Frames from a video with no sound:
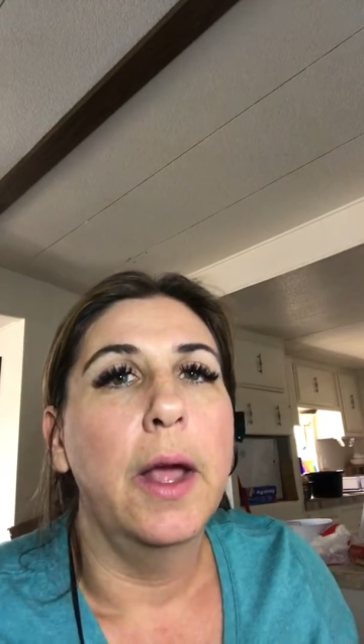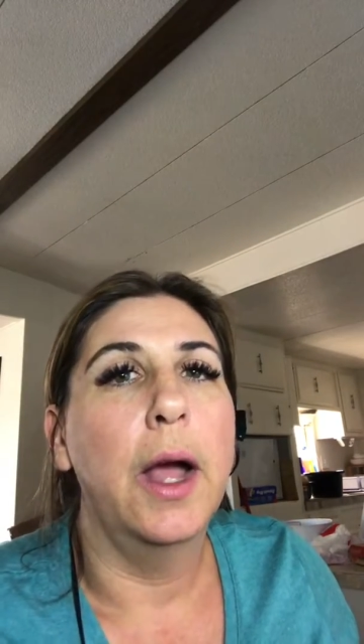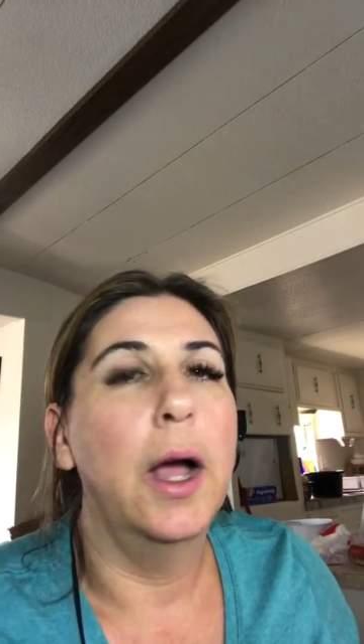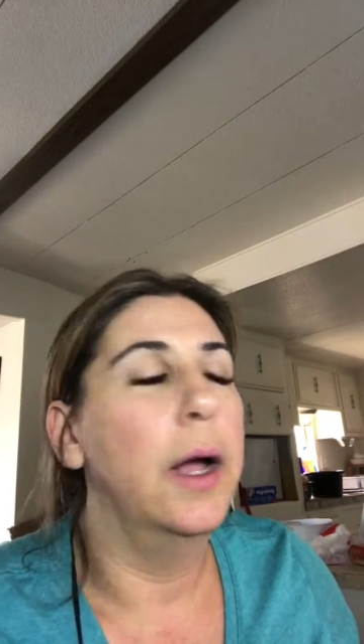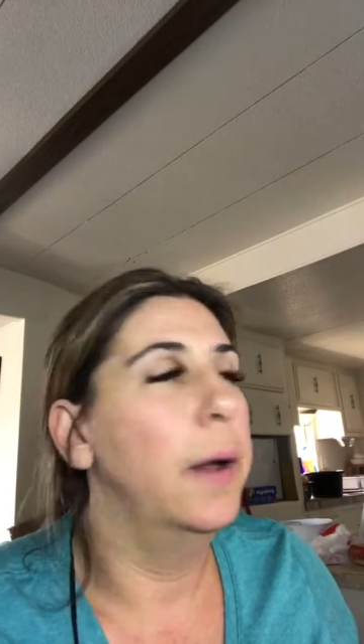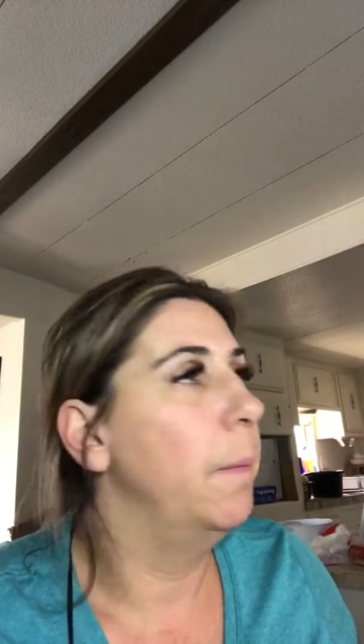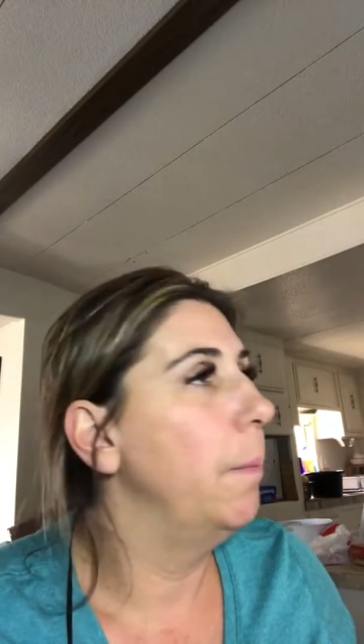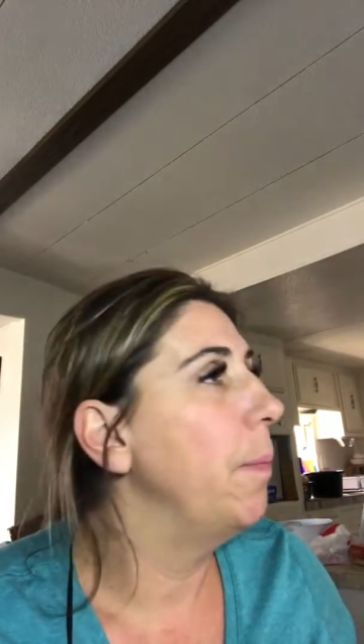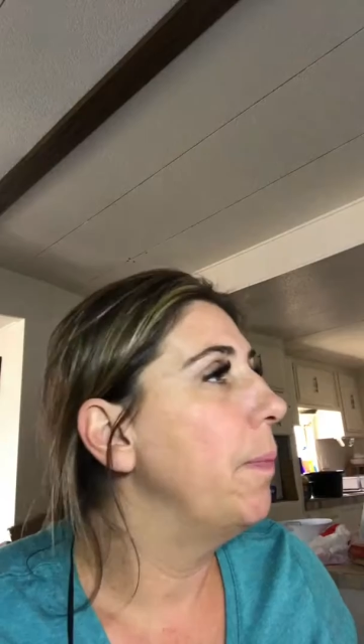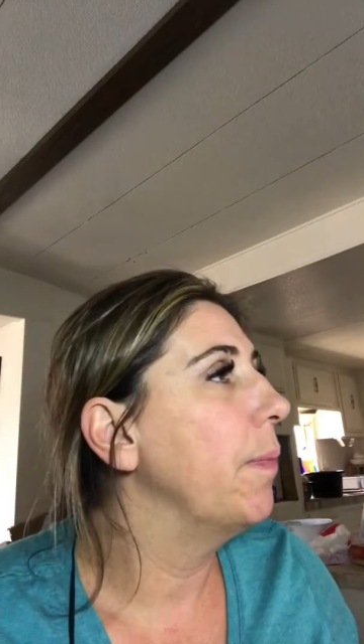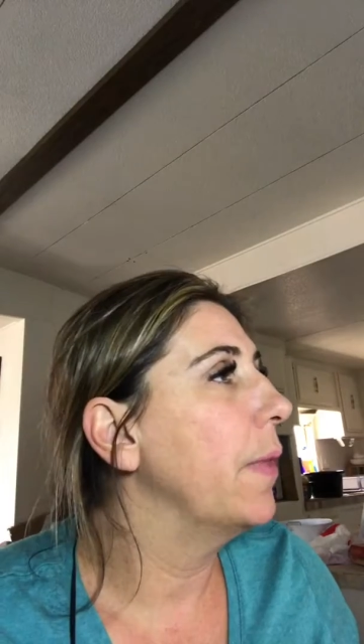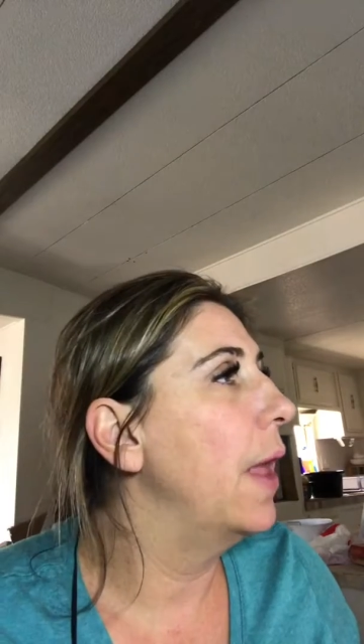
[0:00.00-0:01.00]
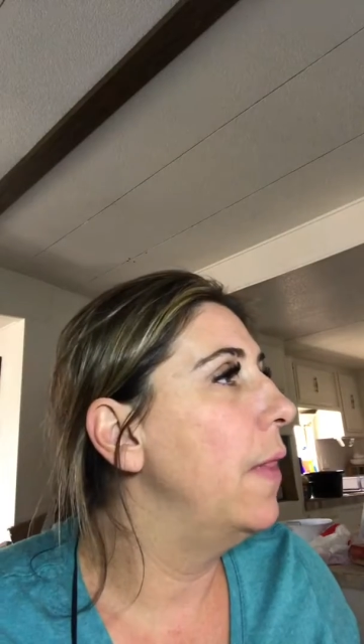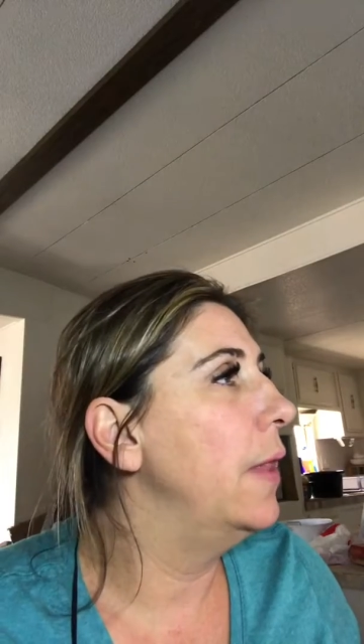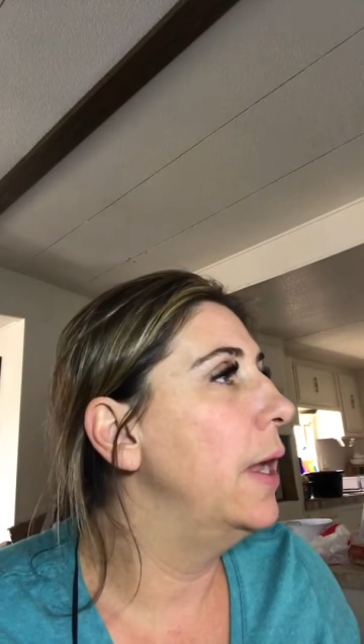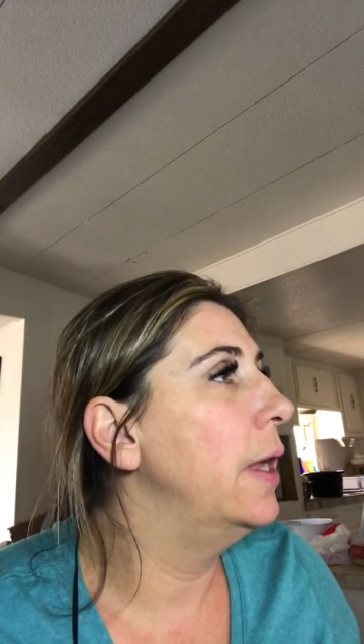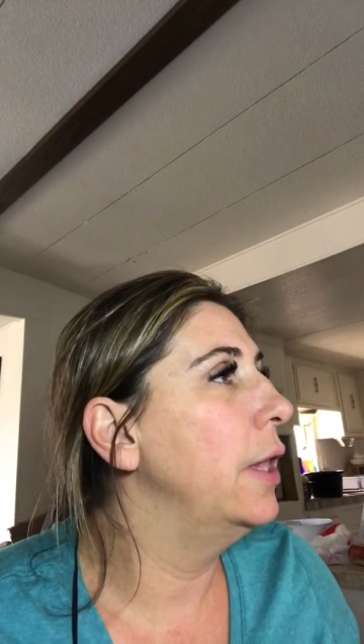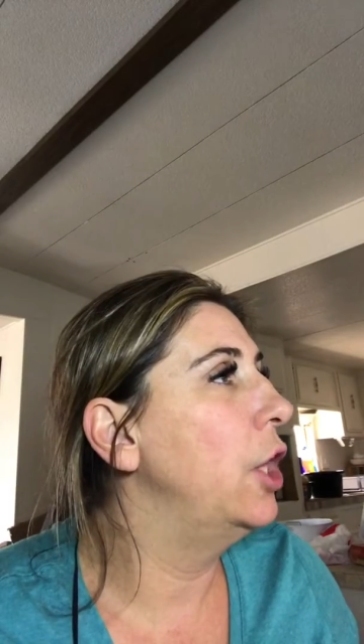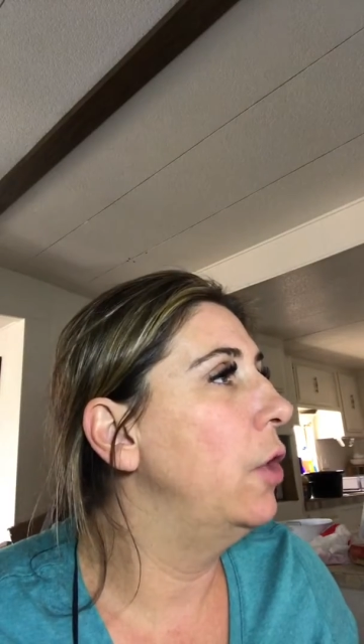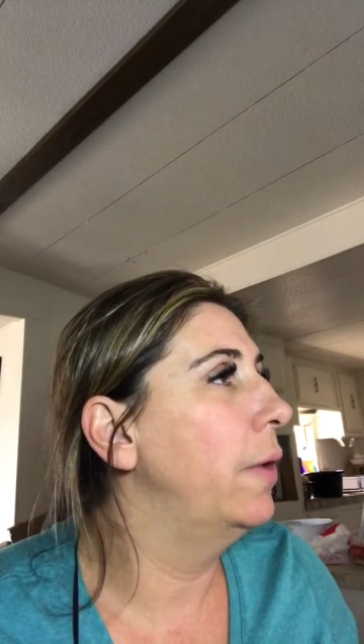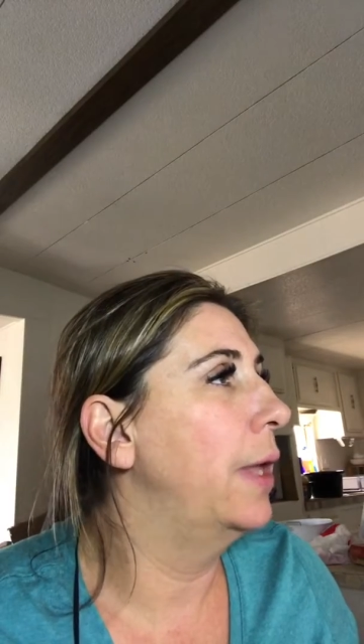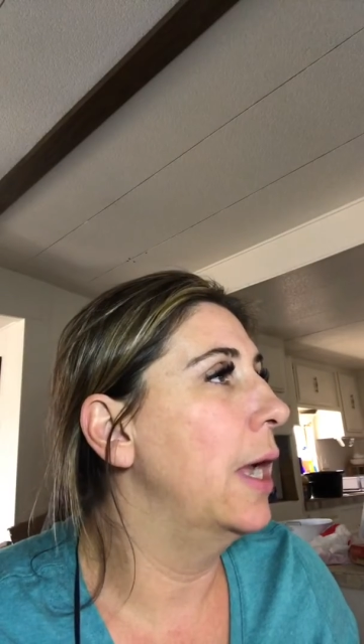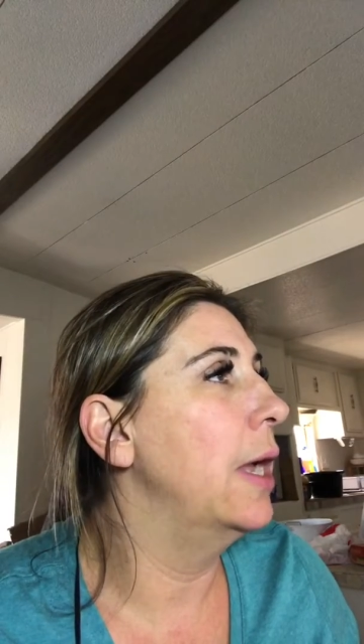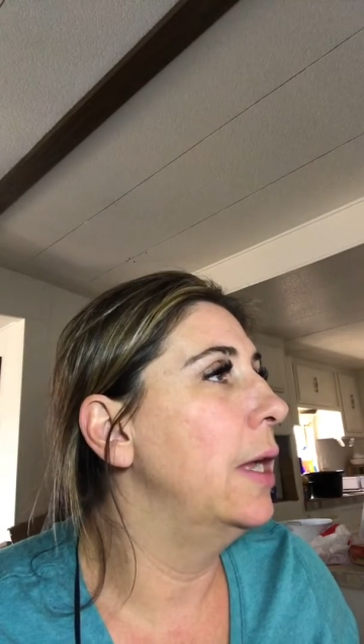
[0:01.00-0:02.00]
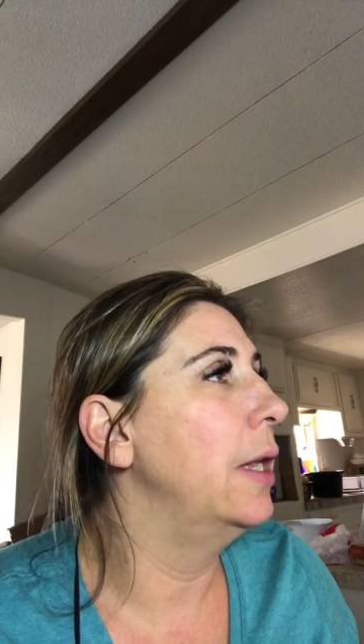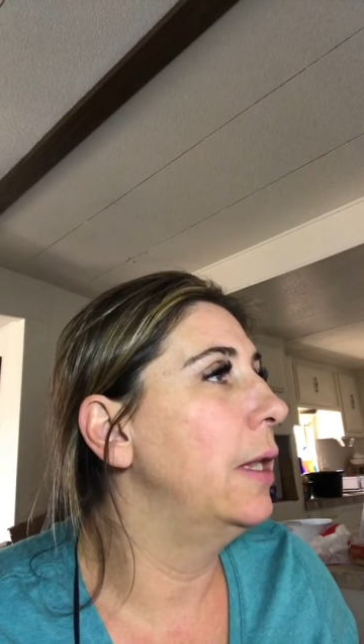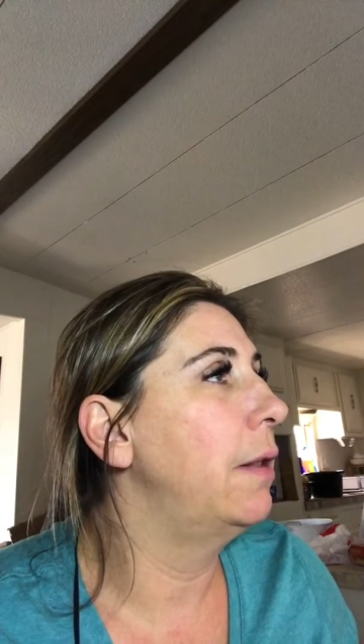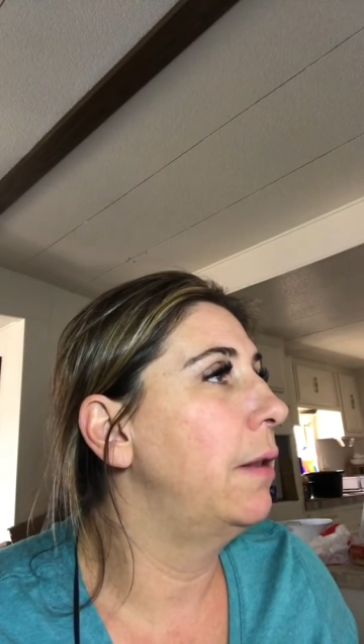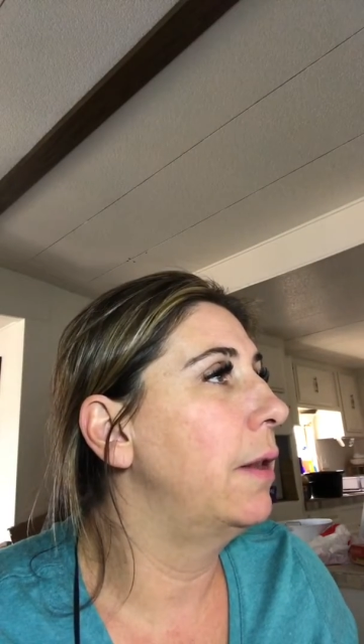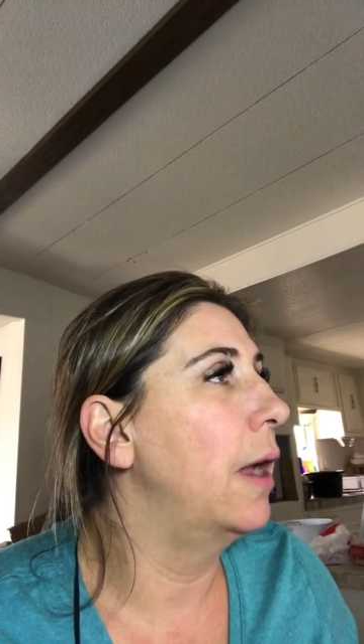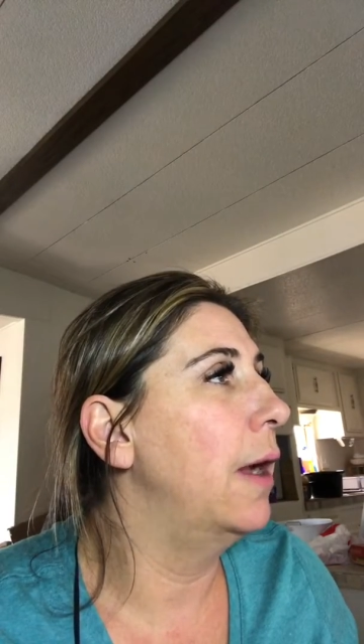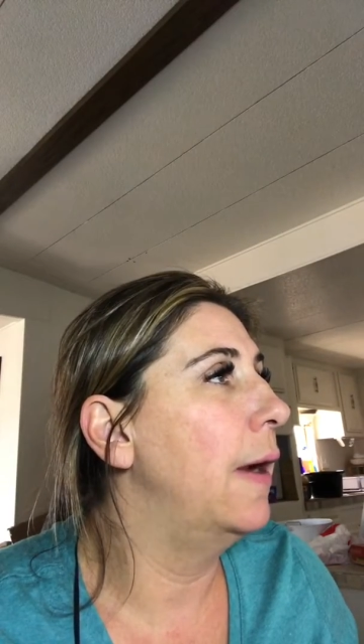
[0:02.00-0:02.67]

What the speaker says: And then you get,